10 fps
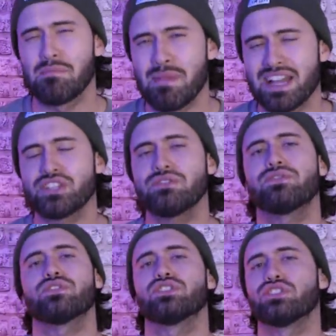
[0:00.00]
Imagine
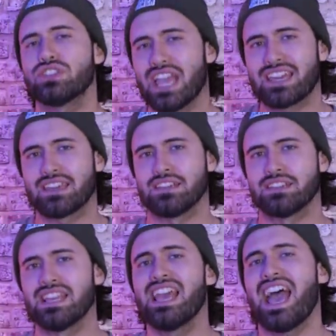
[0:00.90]
for a
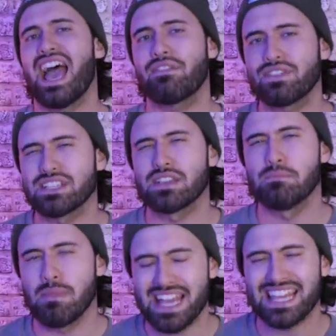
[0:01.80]
second having to
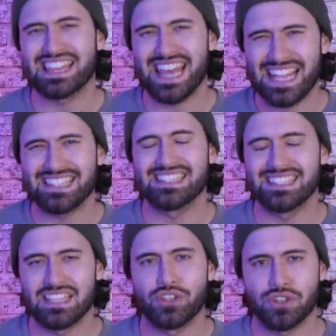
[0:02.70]
make that
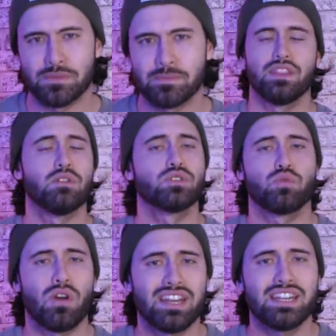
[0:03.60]
decision. There
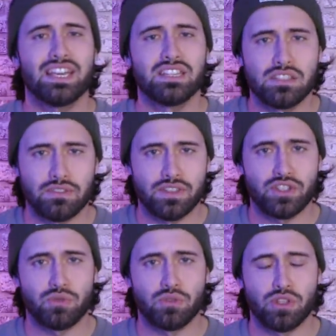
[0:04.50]
was one
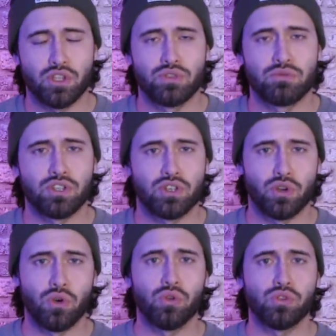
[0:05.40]
individual who
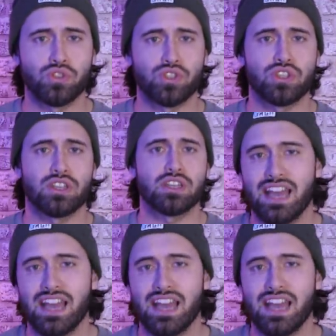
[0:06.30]
recalls